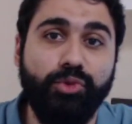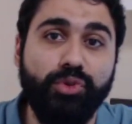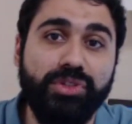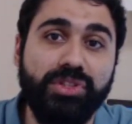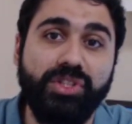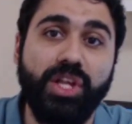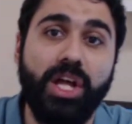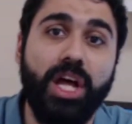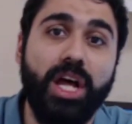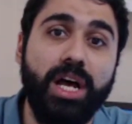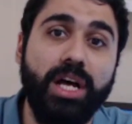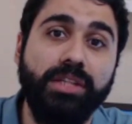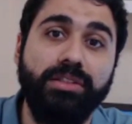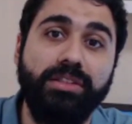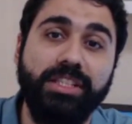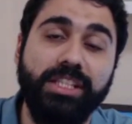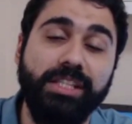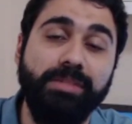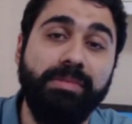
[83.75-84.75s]
to
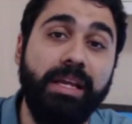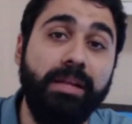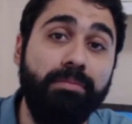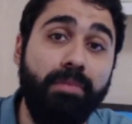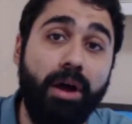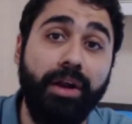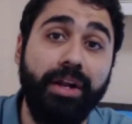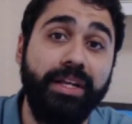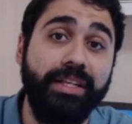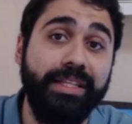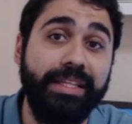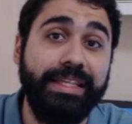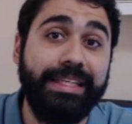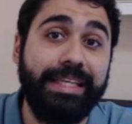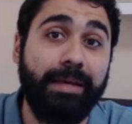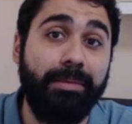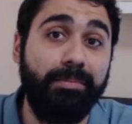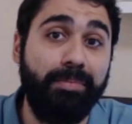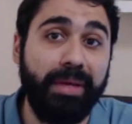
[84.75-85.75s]
start email marketing
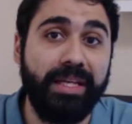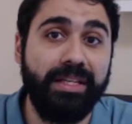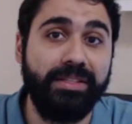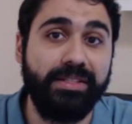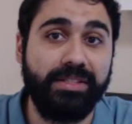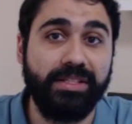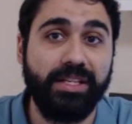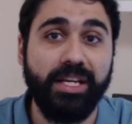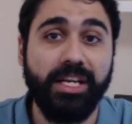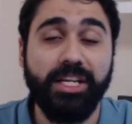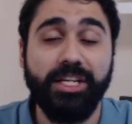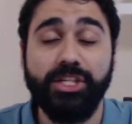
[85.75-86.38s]
campaigns.